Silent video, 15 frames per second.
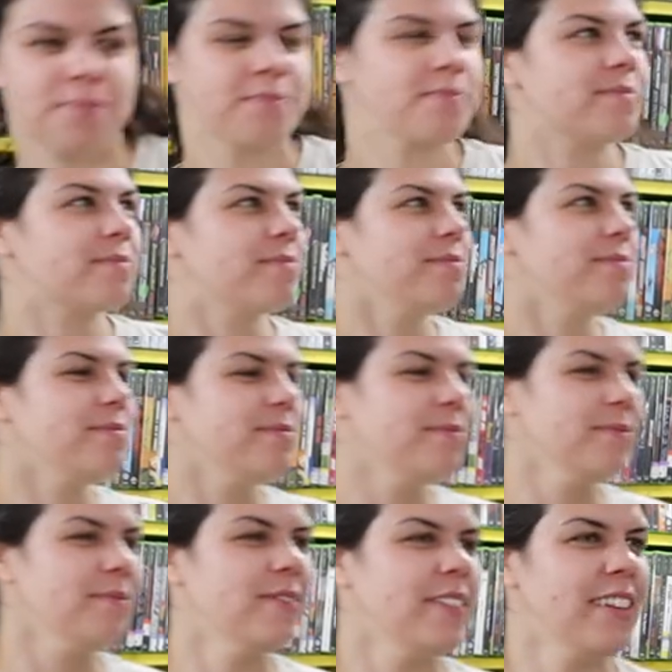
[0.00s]

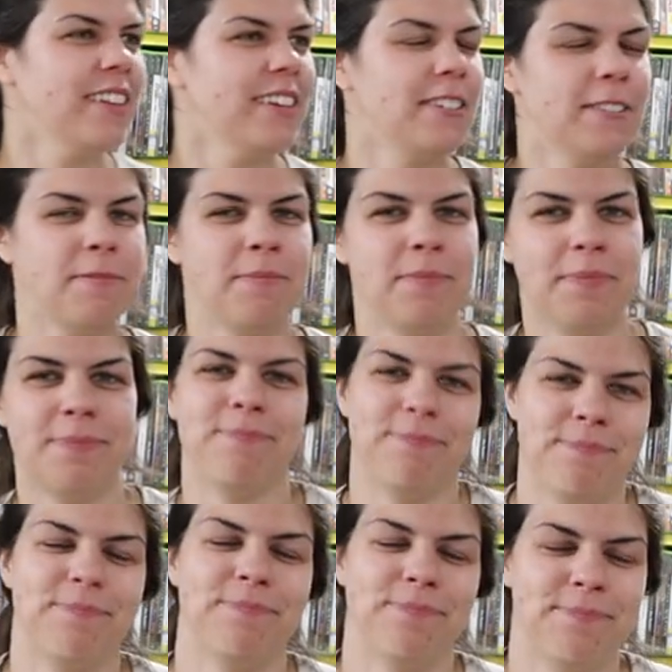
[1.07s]

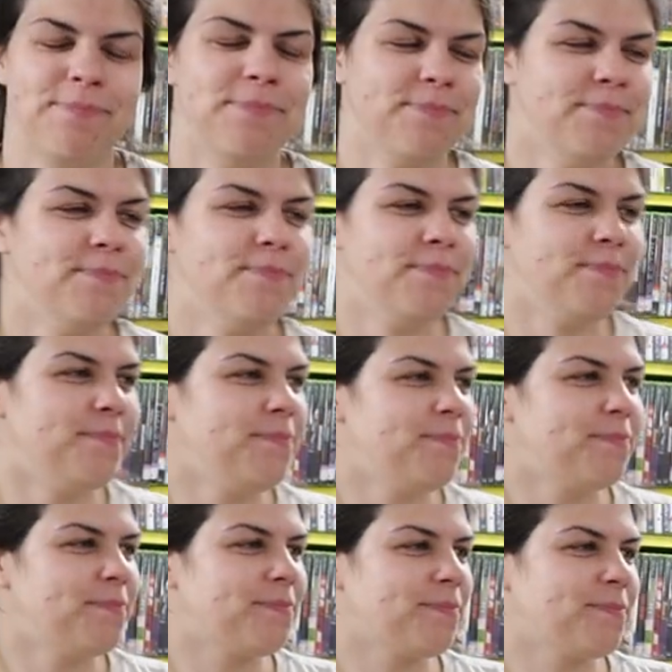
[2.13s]

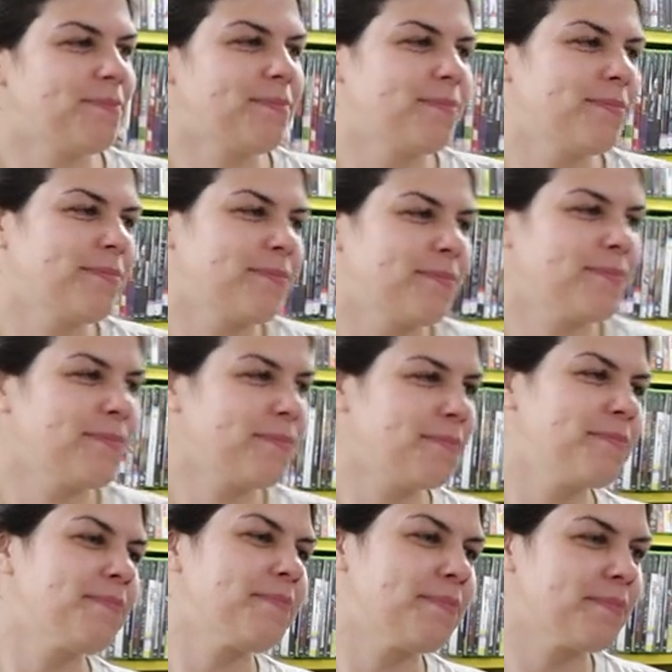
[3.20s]

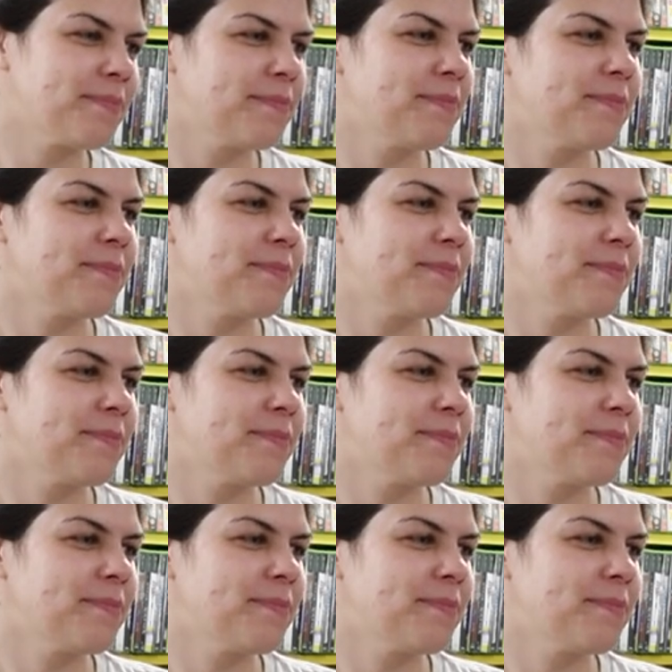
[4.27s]
(not speaking)